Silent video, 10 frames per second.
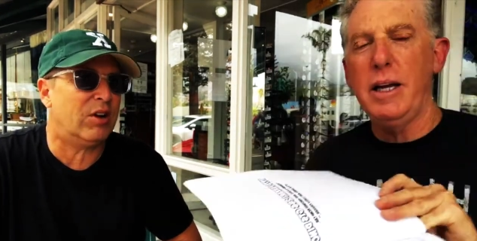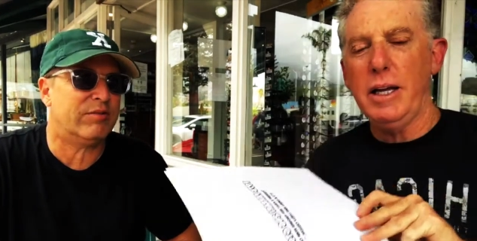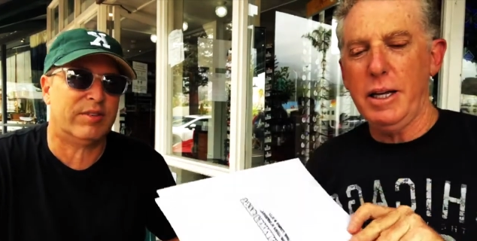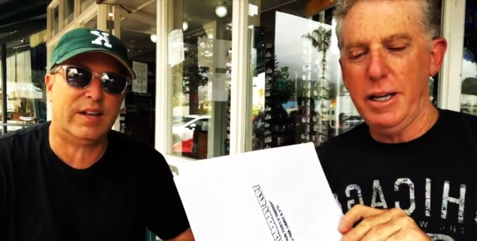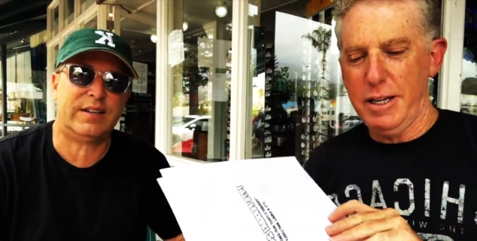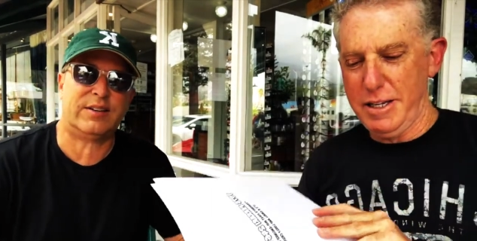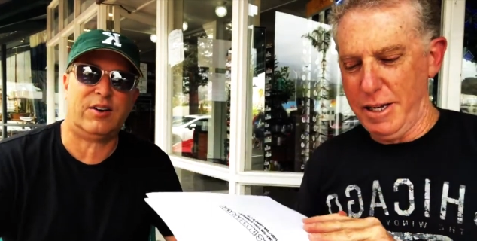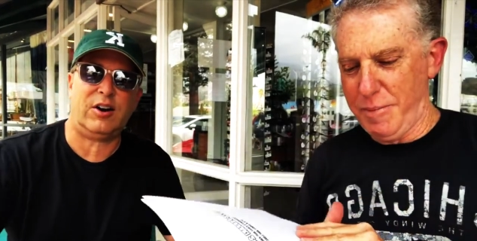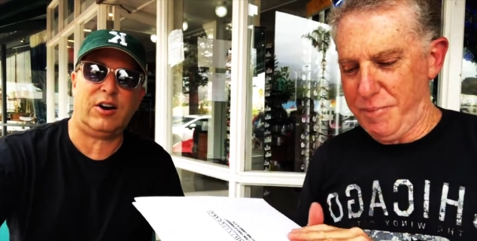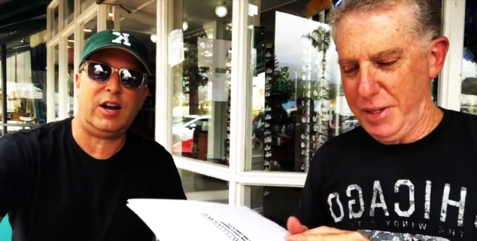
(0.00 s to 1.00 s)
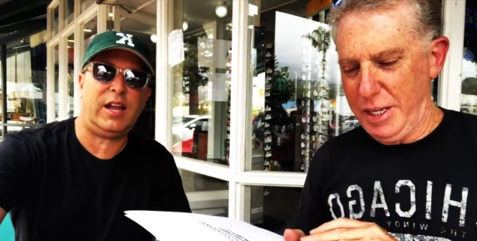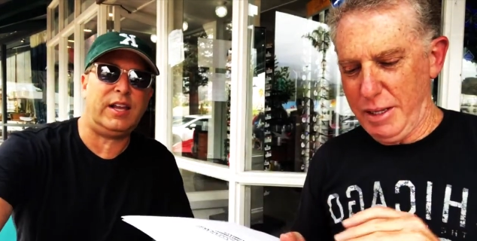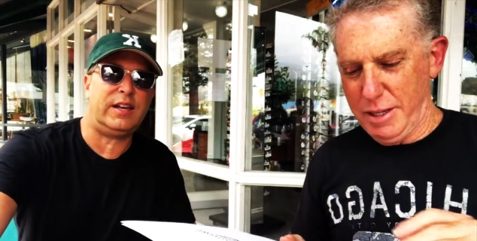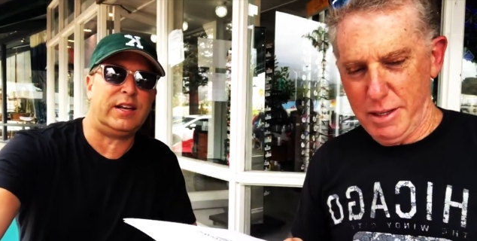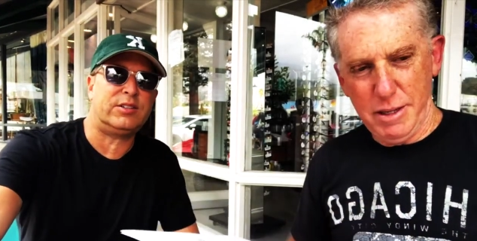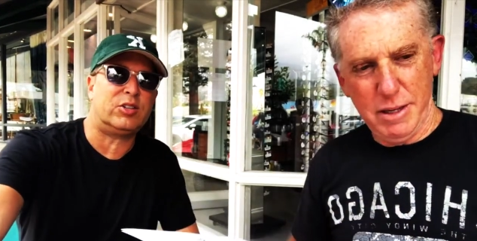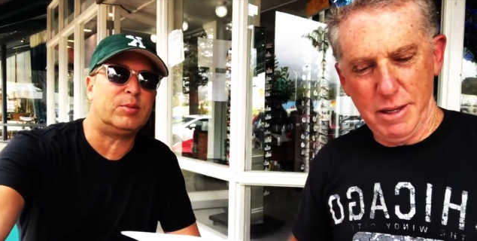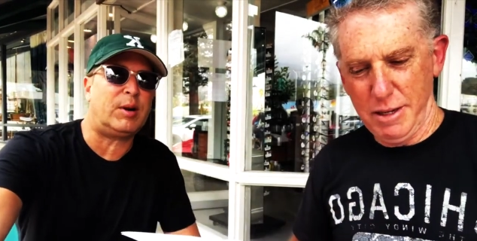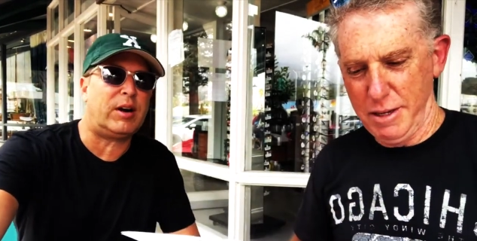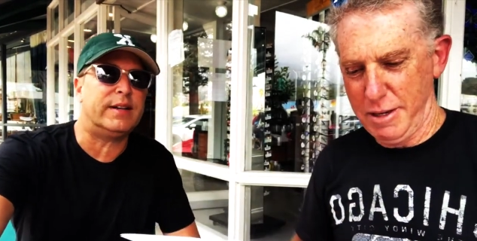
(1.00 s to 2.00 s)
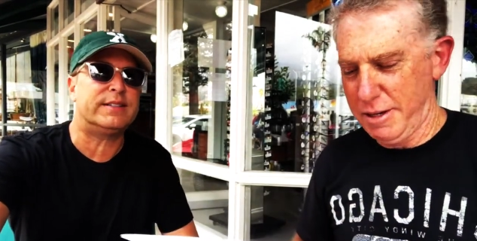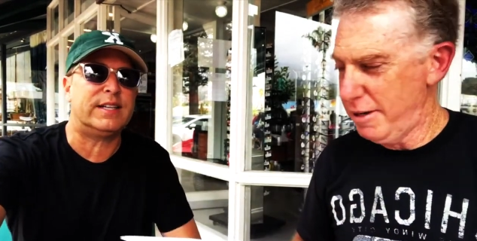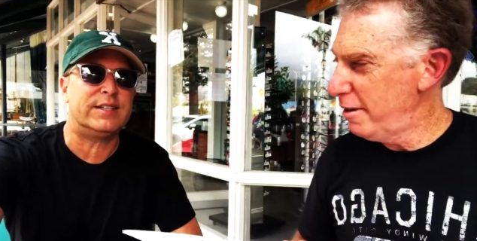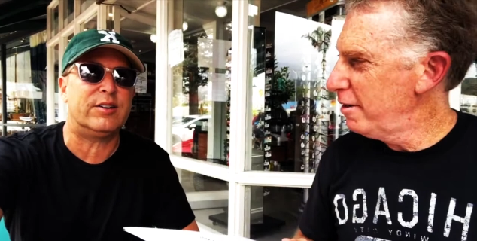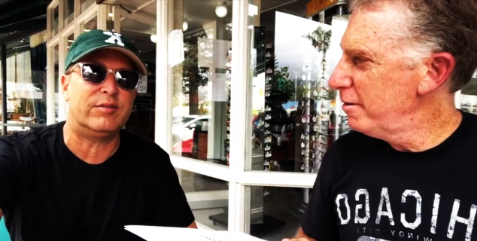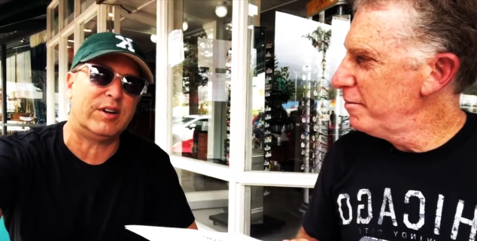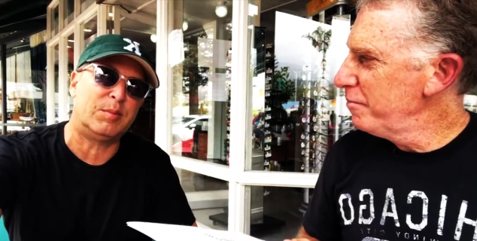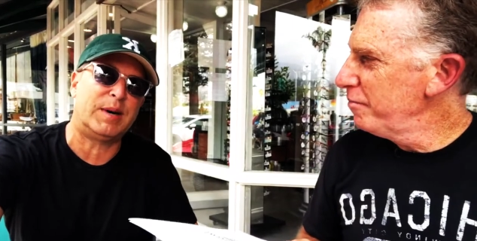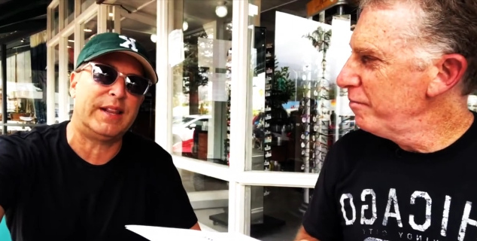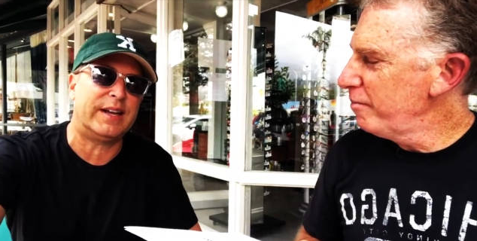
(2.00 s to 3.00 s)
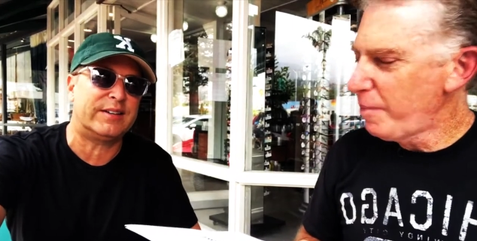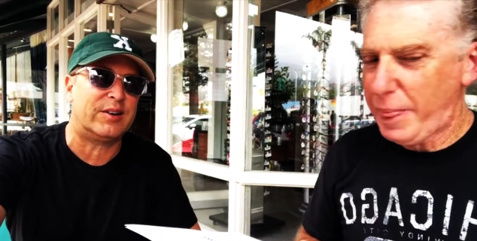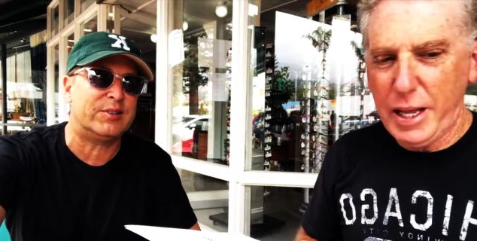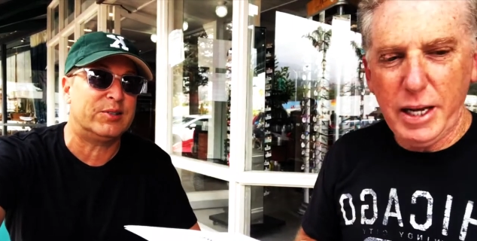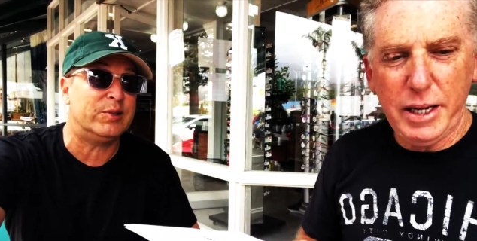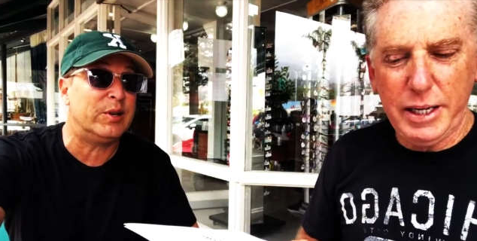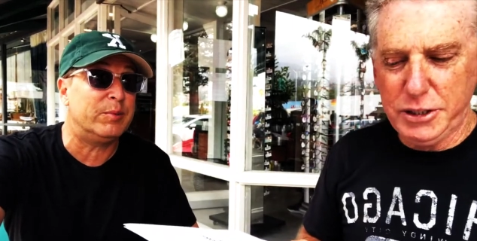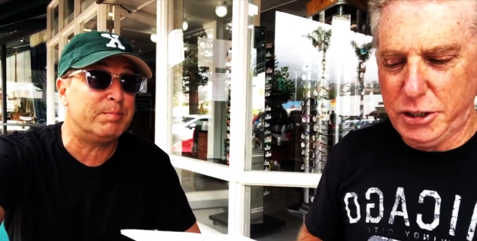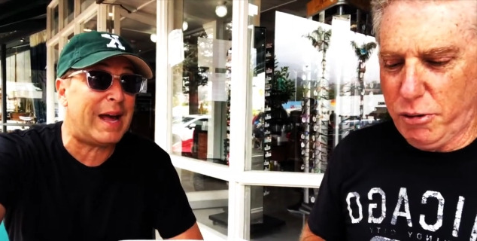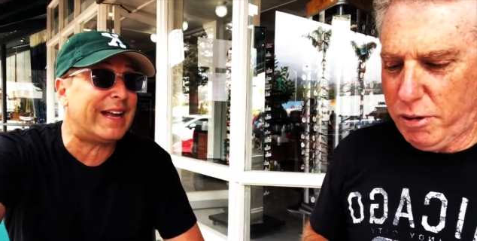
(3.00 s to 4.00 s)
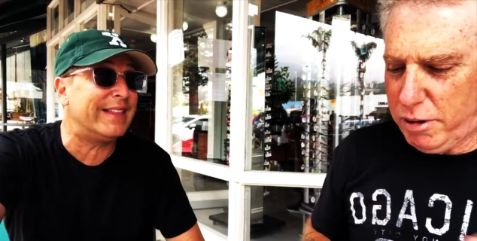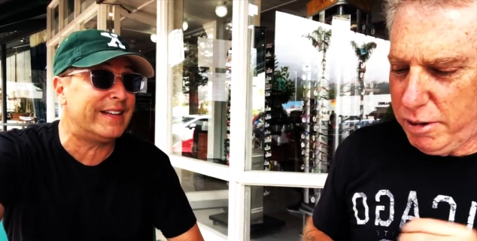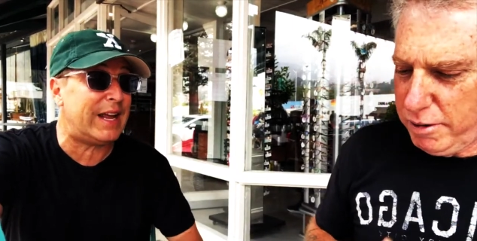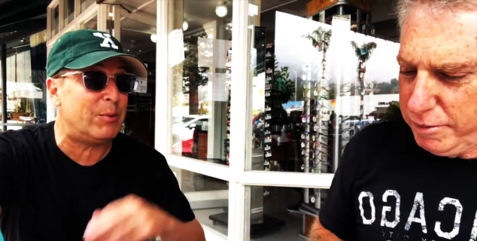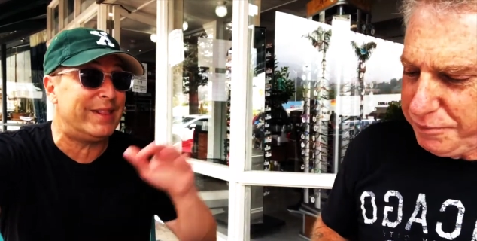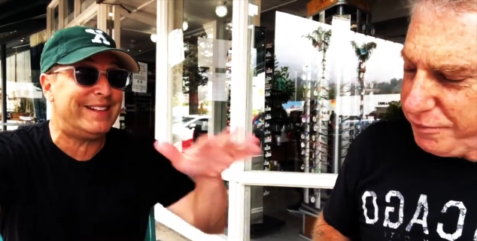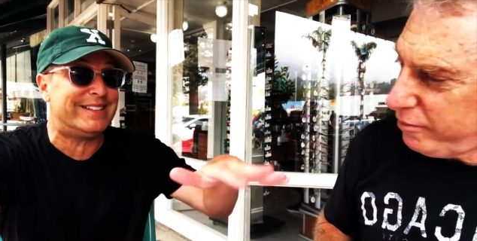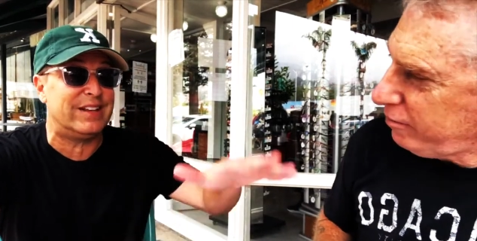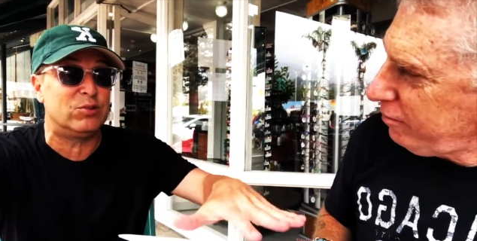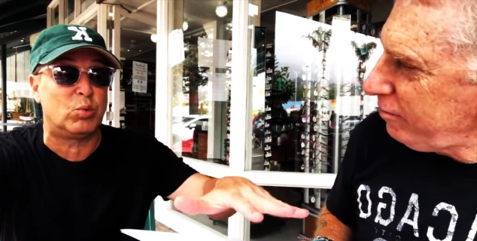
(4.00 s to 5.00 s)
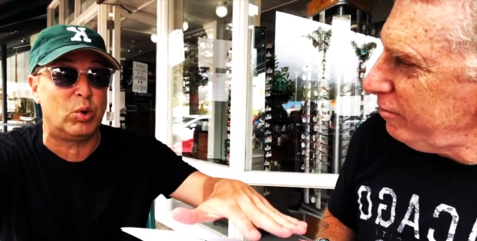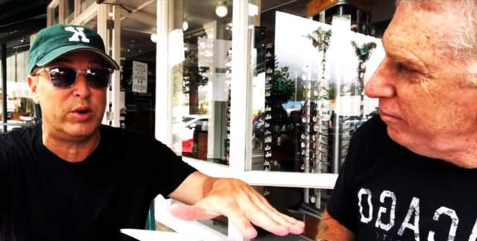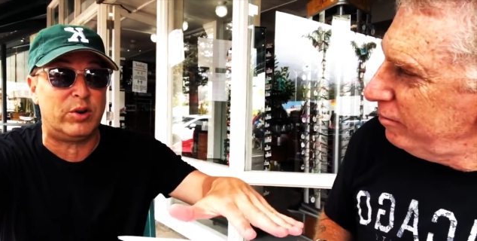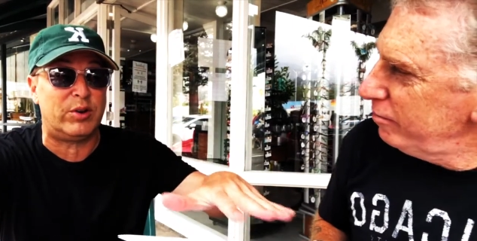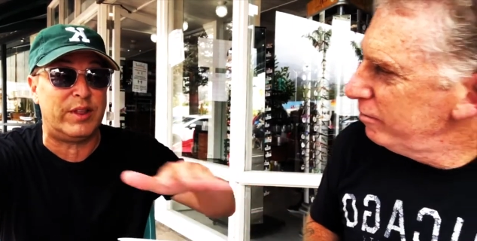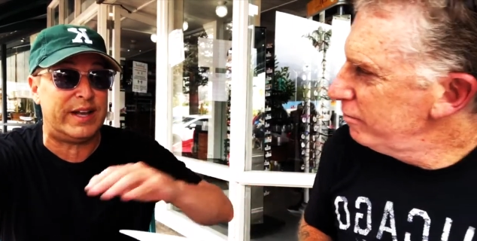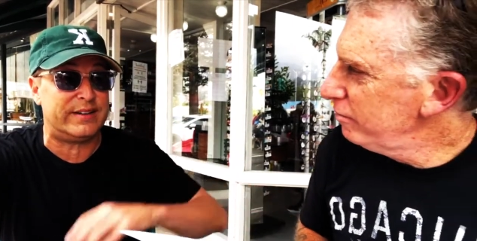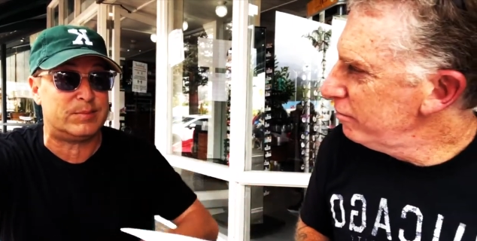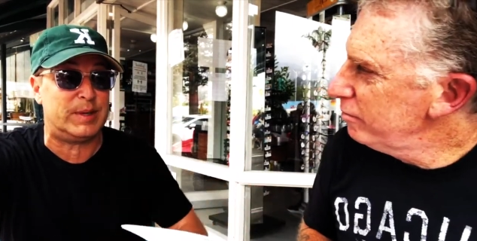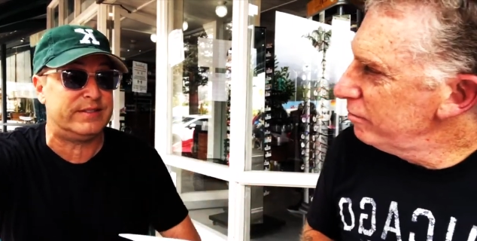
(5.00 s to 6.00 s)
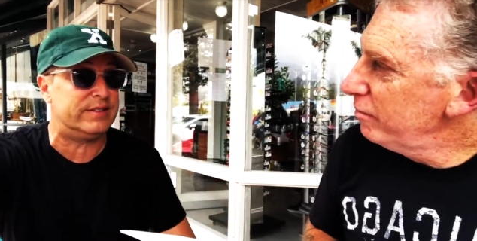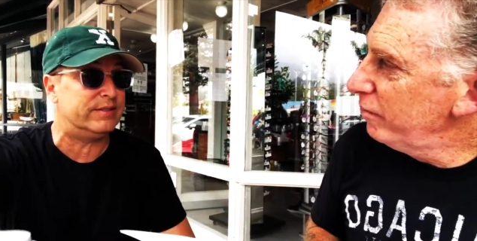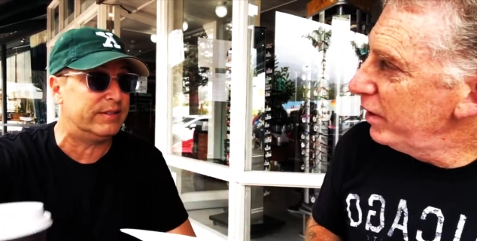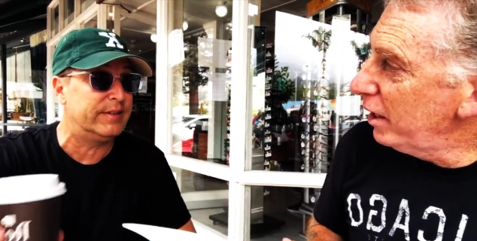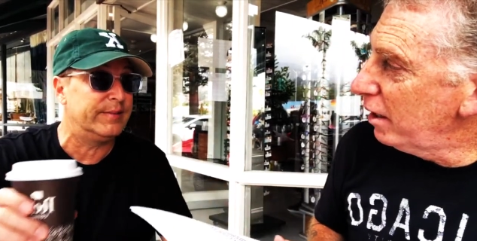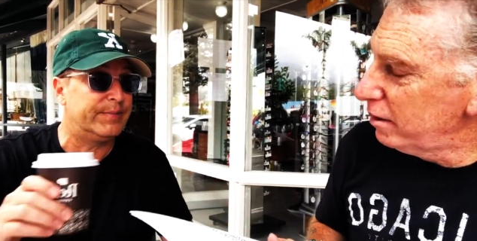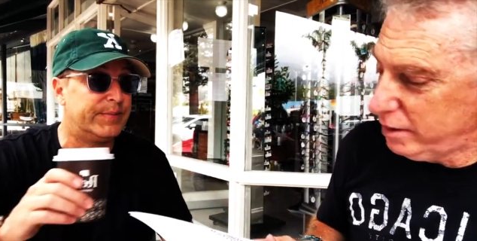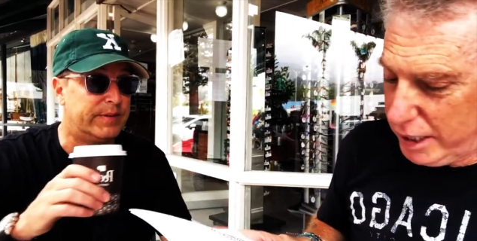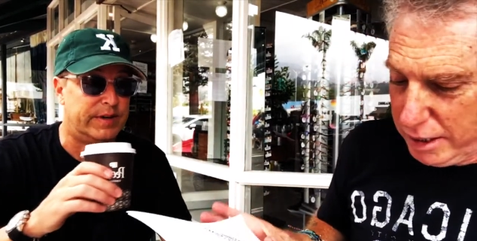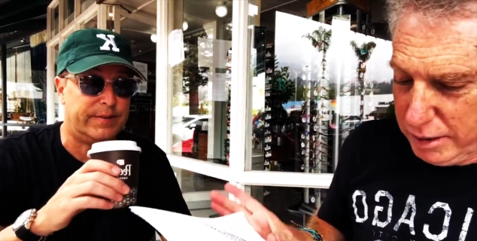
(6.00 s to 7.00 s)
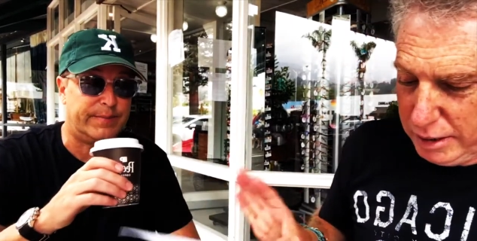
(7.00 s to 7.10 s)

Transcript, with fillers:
Speaker 1: for that car. Yeah. And I told him, all right, send it over. I'll buy that car too. Back in the day when these things weren't all that expensive. Yeah, yeah. Right.